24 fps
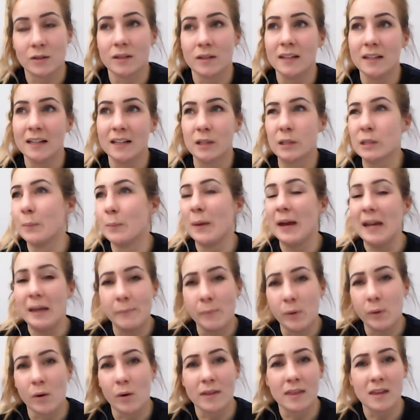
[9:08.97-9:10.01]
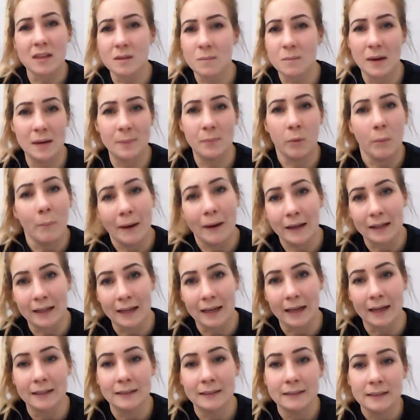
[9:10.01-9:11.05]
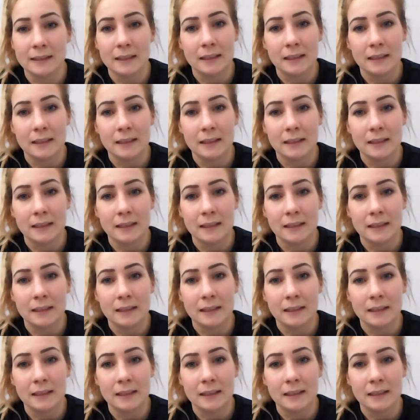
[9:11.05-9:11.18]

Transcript: I think it's the people. I think the people make it